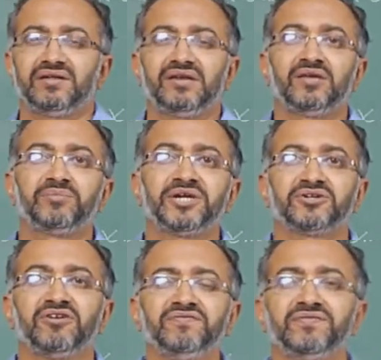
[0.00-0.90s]
limit
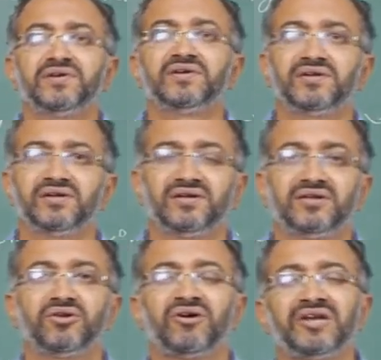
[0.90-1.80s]
of
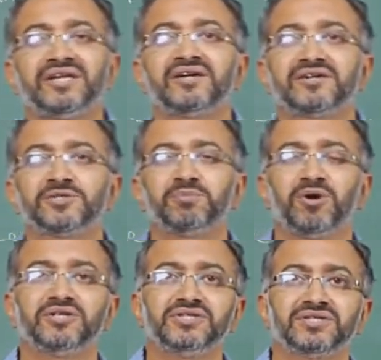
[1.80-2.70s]
nonlinear
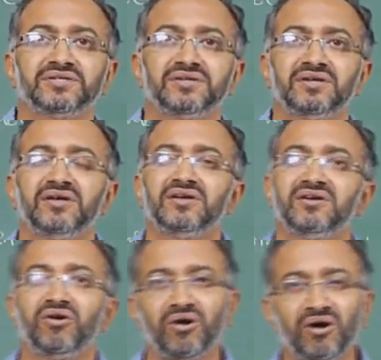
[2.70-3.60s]
response
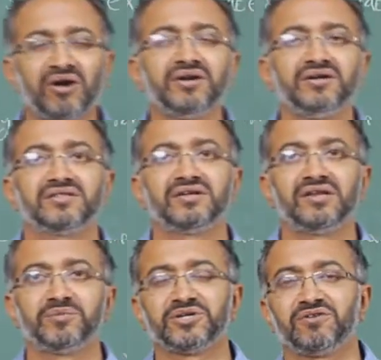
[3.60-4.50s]
or the
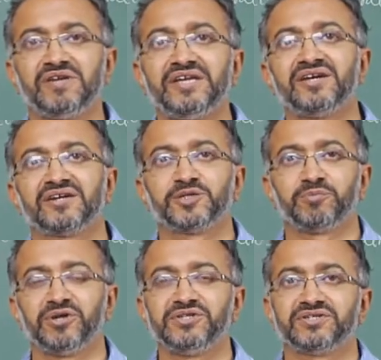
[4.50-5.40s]
limit of linear
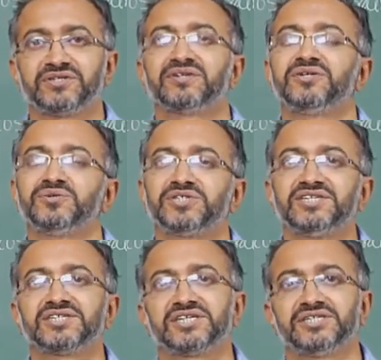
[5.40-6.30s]
response
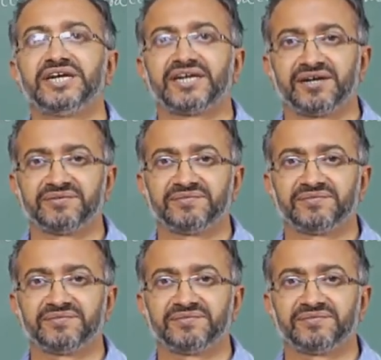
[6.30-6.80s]
using such data?